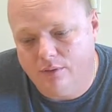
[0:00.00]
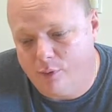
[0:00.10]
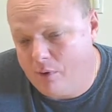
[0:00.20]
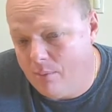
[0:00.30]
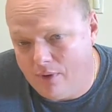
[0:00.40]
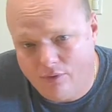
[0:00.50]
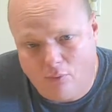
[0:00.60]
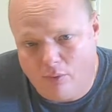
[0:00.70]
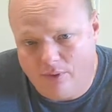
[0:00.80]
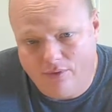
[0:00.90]
3 months,
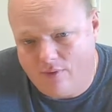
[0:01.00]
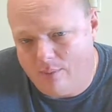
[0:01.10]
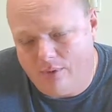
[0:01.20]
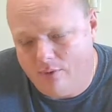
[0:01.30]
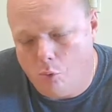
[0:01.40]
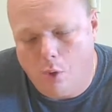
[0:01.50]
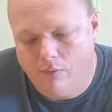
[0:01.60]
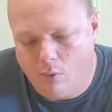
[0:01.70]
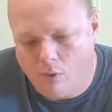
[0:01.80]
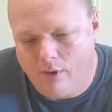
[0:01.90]
4 months, 5 months,
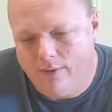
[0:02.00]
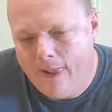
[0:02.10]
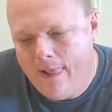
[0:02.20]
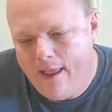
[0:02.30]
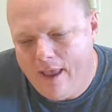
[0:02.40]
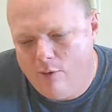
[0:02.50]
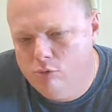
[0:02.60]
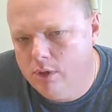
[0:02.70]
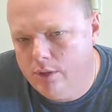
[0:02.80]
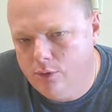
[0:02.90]
whatever you want, and
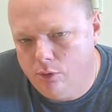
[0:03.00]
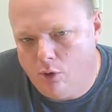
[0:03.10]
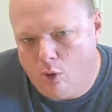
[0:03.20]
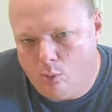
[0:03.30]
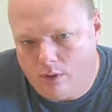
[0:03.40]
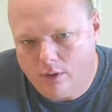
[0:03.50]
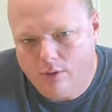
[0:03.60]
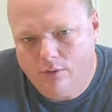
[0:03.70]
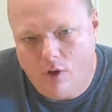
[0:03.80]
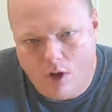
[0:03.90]
really do your homework.
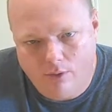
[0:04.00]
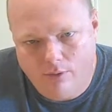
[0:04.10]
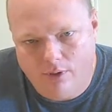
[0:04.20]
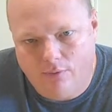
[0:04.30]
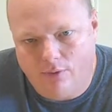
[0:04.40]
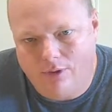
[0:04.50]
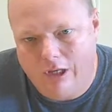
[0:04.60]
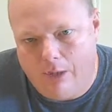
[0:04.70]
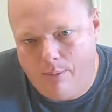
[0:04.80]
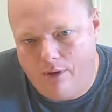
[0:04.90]
Talk to the different
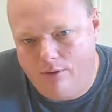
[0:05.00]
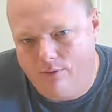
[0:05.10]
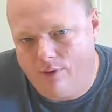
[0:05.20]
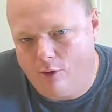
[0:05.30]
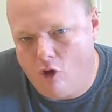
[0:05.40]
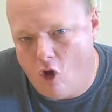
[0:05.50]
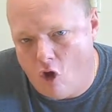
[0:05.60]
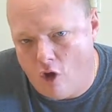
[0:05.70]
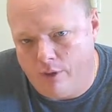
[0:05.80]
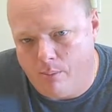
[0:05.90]
competitors that are
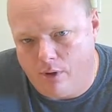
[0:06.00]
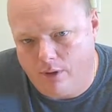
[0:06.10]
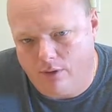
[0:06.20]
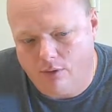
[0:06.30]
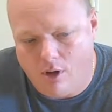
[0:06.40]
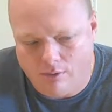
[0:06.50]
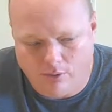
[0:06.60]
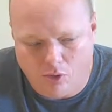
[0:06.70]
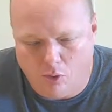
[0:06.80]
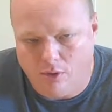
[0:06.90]
on the market. Talk to
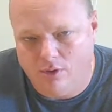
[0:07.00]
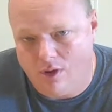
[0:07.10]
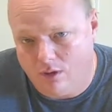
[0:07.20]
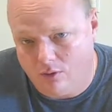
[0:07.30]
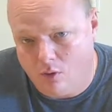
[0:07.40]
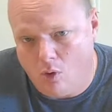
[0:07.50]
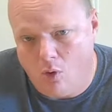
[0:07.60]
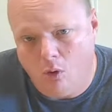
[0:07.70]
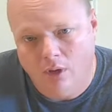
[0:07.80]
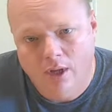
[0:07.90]
Cody, talk to
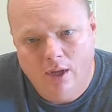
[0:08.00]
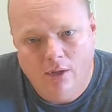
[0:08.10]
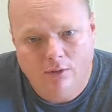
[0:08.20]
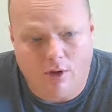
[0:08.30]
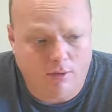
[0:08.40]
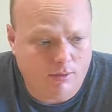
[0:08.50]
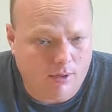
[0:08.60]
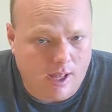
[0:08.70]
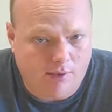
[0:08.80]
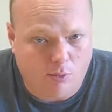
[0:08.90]
Cole, talk to the
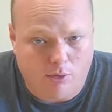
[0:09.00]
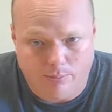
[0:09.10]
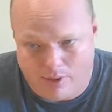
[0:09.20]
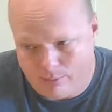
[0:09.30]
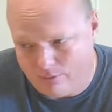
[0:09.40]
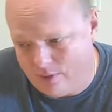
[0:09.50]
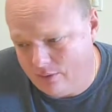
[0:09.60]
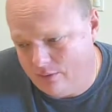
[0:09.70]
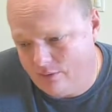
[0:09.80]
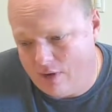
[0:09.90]
Glasswall people,
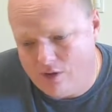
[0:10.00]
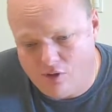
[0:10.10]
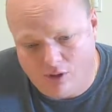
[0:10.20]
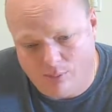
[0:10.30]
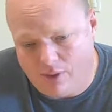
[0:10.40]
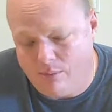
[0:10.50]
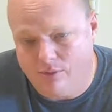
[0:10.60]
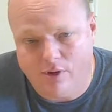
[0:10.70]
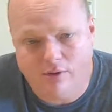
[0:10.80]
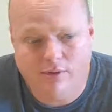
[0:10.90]
talk to Scratch On people,
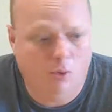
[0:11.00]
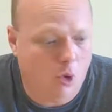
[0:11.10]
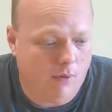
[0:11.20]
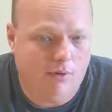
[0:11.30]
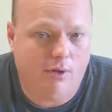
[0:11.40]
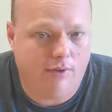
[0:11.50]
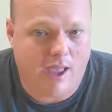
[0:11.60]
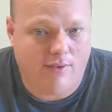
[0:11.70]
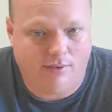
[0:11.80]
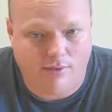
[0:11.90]
talk to whoever else
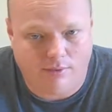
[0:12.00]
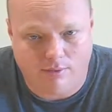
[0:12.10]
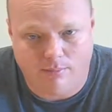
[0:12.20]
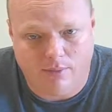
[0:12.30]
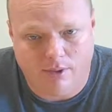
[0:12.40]
has a system,